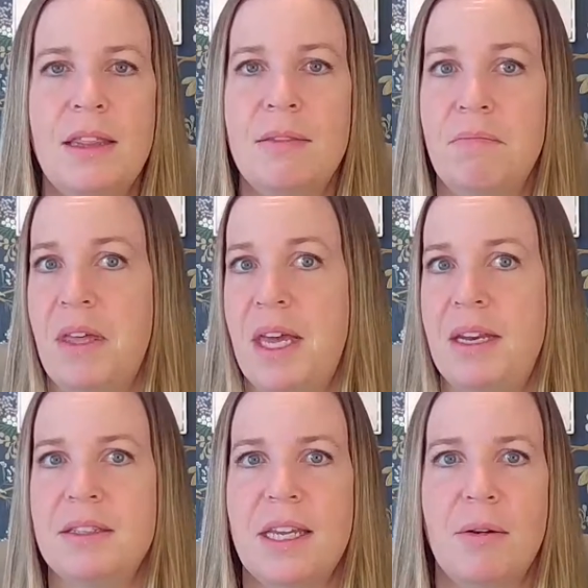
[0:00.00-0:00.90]
in
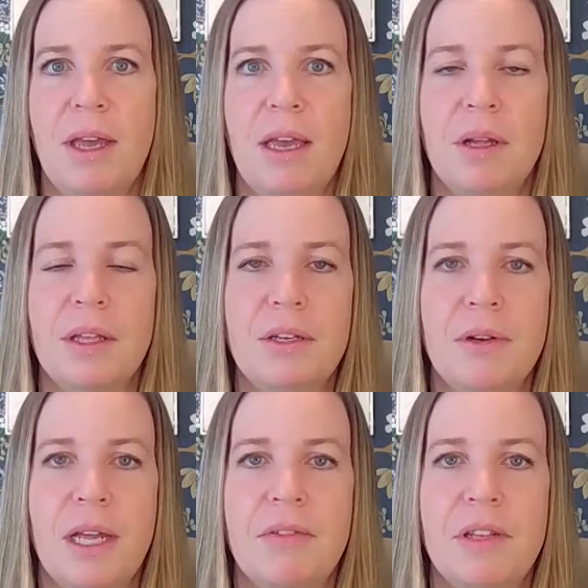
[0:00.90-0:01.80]
then and say, okay, well, you
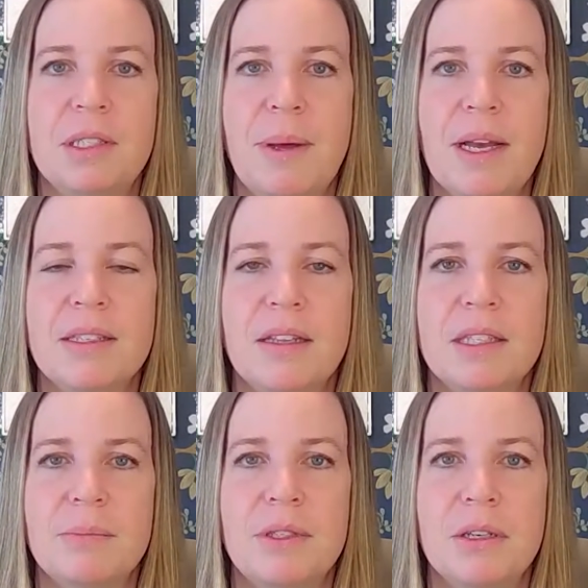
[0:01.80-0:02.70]
don't have any specs on
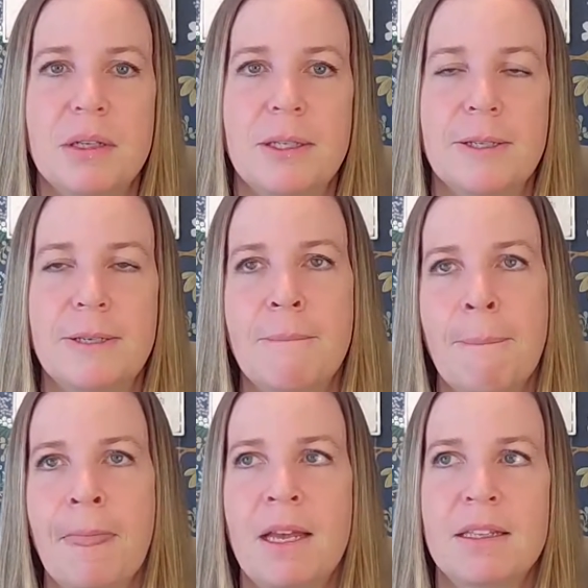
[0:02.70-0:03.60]
this material, and
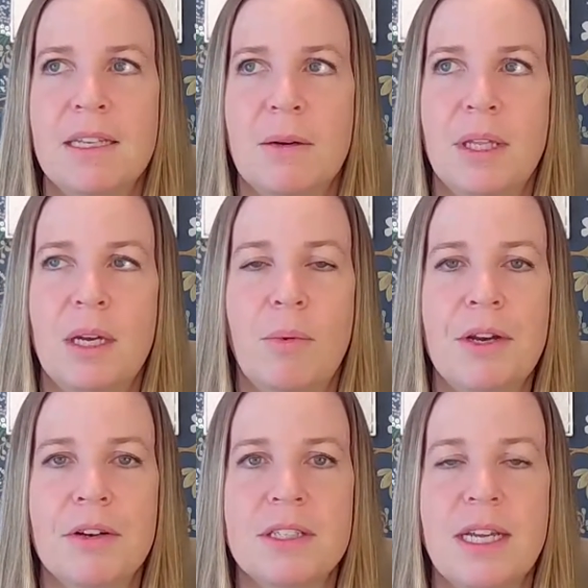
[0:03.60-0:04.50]
it's not really a
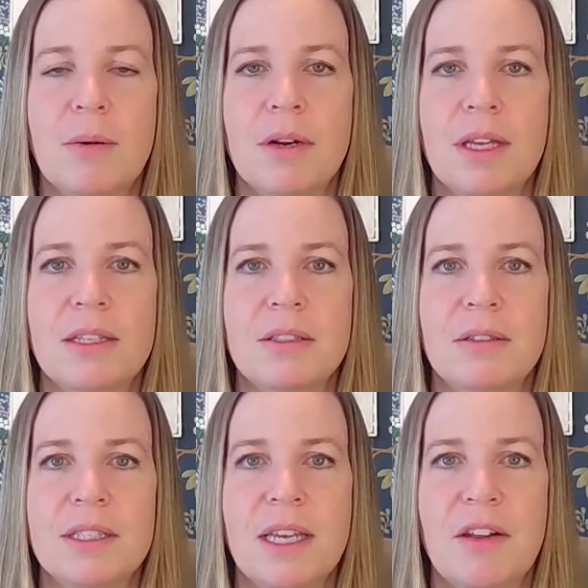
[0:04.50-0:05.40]
wonder it's not working. So
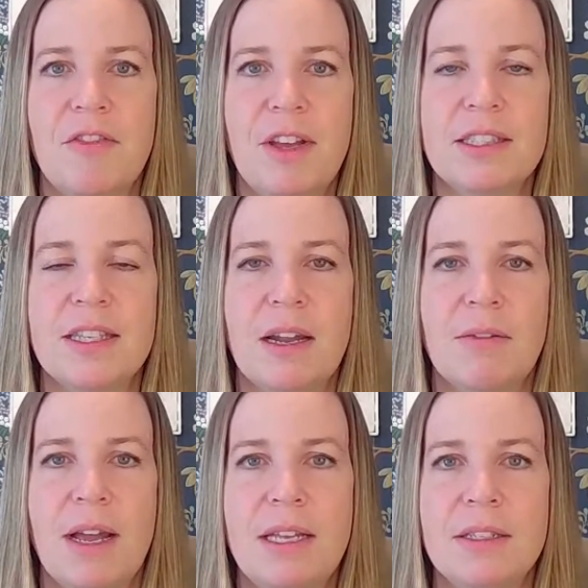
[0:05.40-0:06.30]
let's kind of fix that,
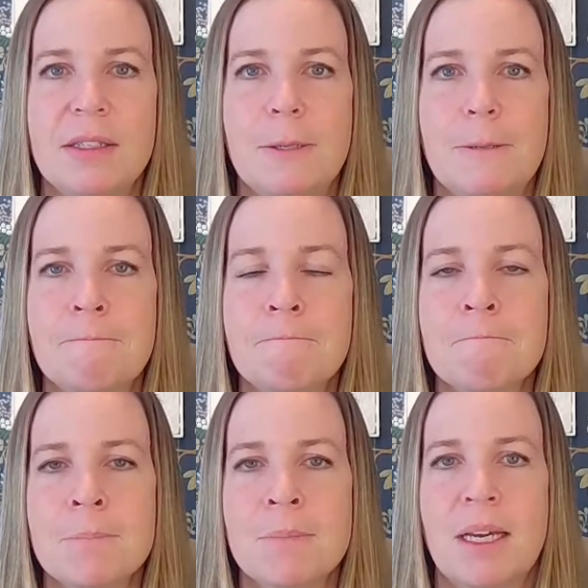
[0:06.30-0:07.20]
right? So
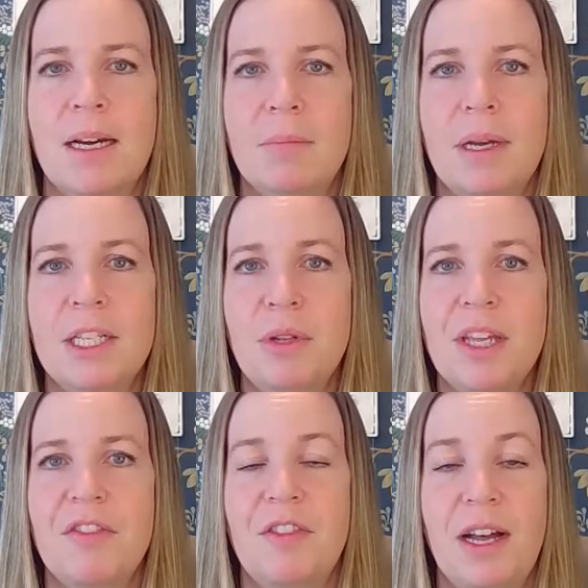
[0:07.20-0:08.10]
it's
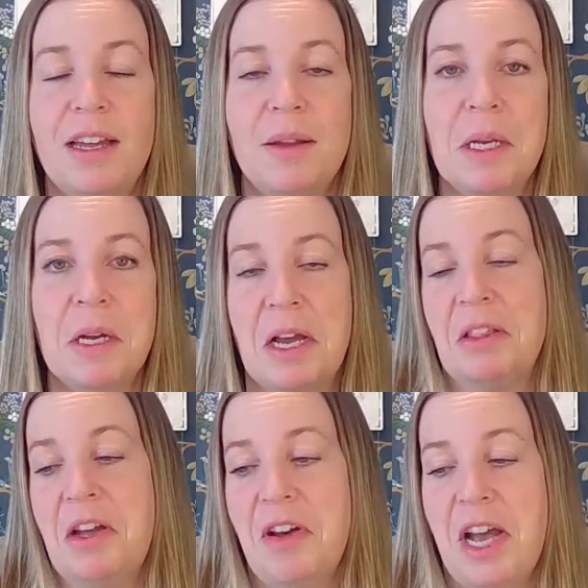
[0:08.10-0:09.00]
really fun. I mean, I
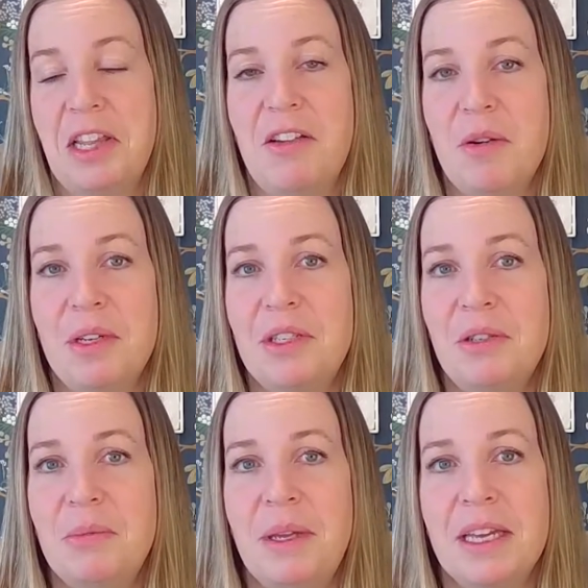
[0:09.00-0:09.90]
love what we
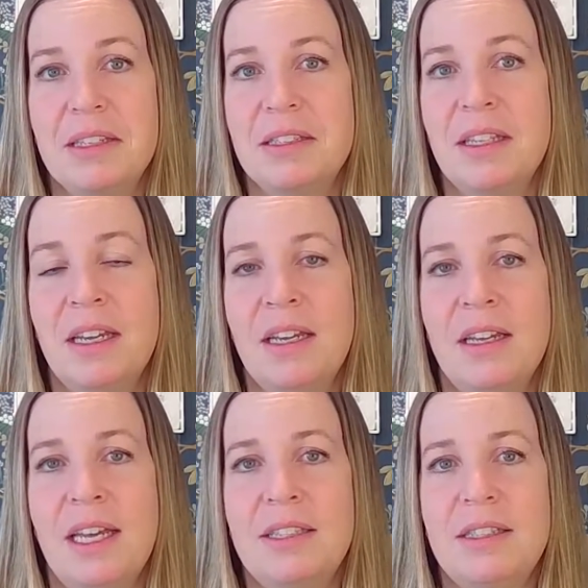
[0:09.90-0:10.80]
do, because
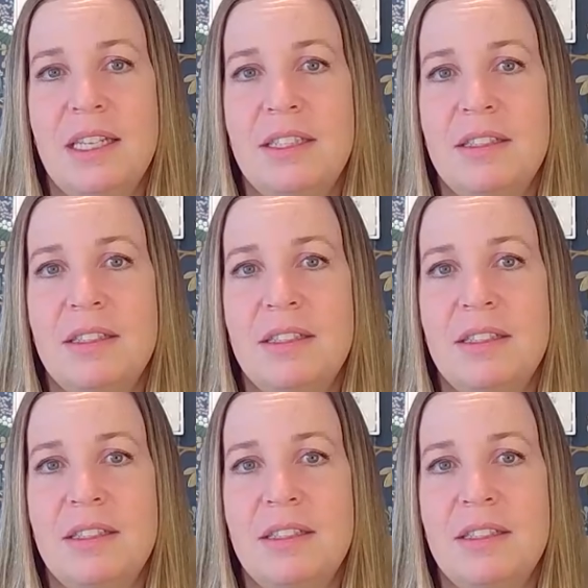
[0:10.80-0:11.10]
it's